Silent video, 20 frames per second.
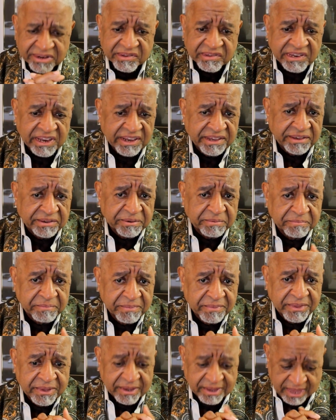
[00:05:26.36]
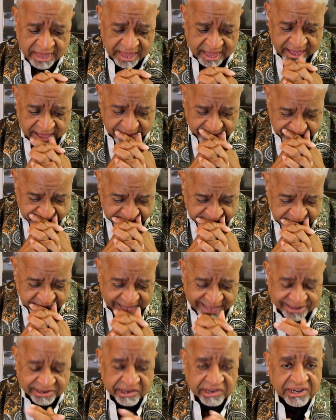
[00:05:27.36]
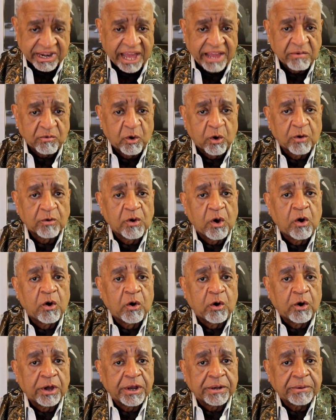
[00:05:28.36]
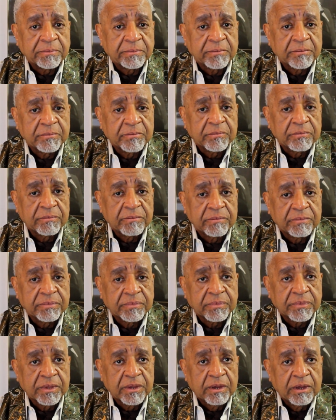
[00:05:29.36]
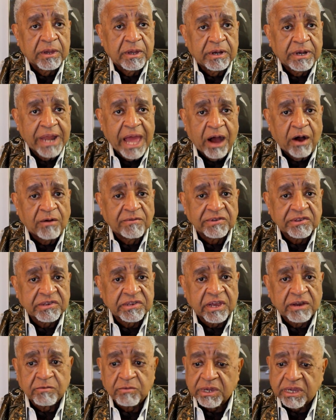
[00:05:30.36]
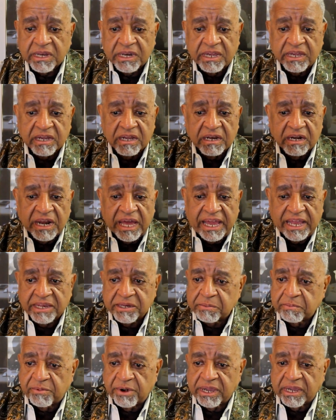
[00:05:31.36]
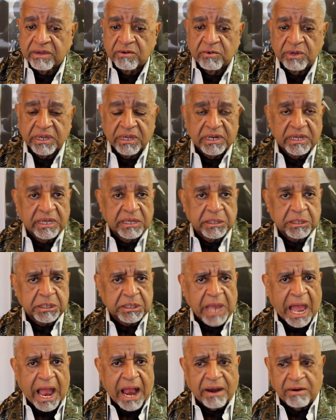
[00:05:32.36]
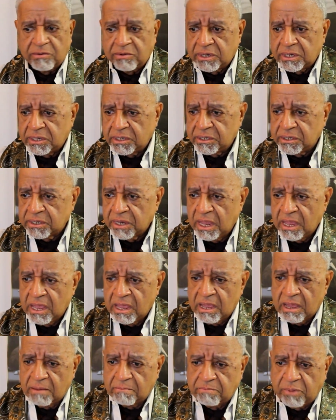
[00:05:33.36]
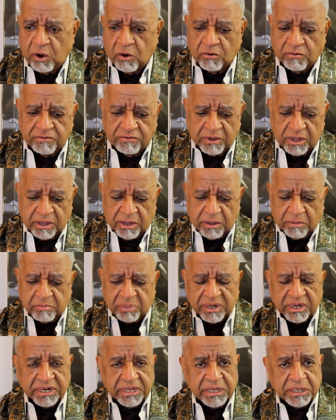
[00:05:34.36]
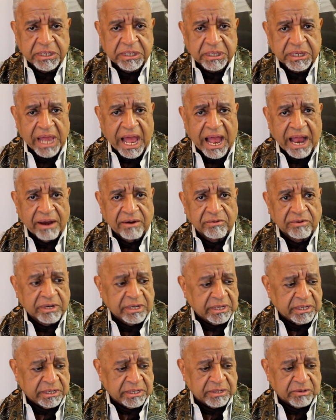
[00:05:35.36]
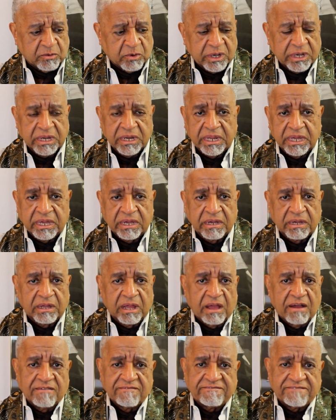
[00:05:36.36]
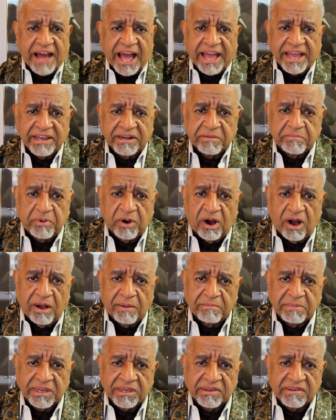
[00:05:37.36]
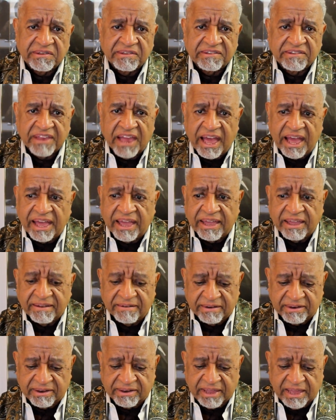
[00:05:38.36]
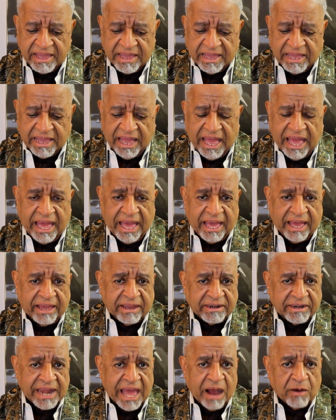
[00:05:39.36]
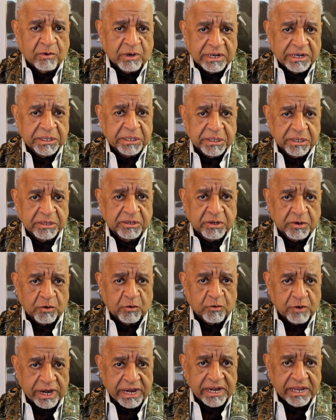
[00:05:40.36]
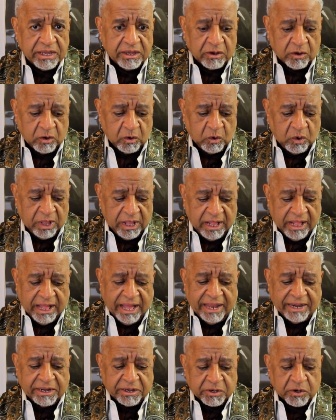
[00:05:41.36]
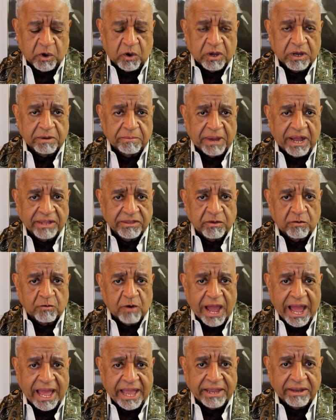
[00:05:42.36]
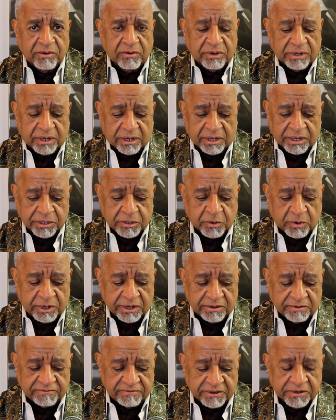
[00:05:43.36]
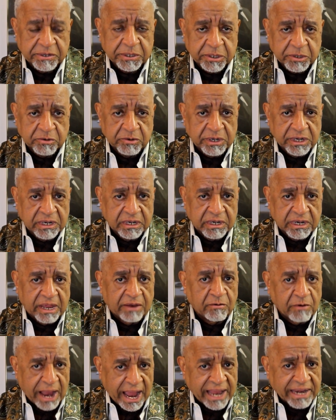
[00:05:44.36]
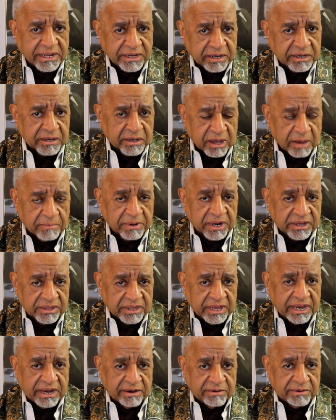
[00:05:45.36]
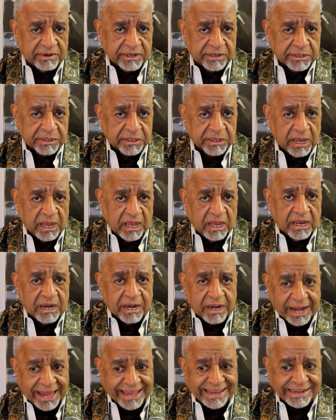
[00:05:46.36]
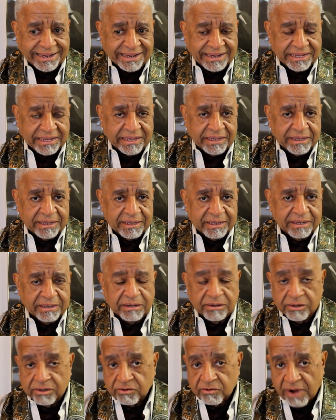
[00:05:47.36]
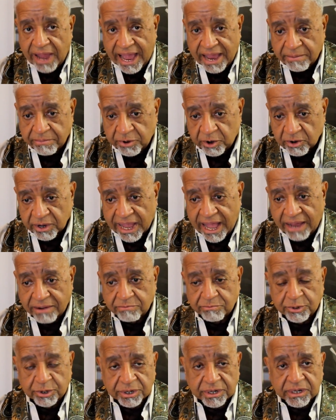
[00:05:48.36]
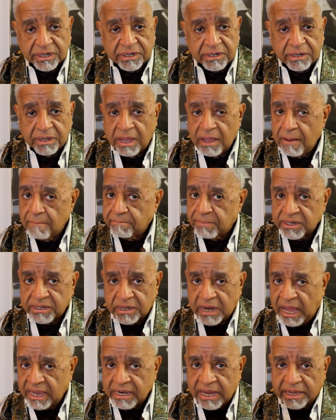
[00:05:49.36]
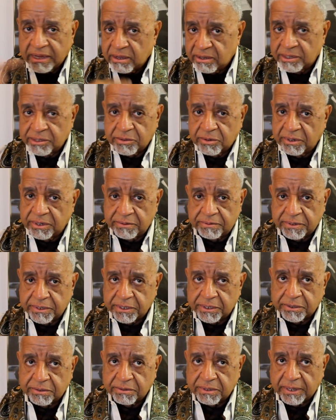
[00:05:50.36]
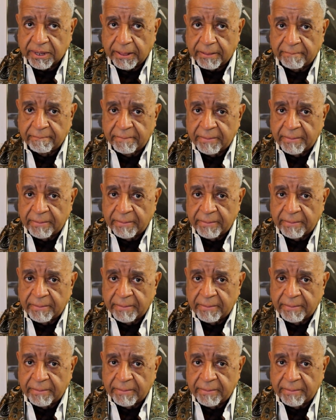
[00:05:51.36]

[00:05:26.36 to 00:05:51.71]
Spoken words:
to tell you, as the night wore on, now all of a sudden we could hear glass breaking, we could hear sirens, both police sirens, and we could hear fire department siren. And now we're listening to the radio, and they're talking about the riot on 125th Street. And they rioted in a couple other areas lightly. A little riot broke out in Brooklyn, but not like 125th Street.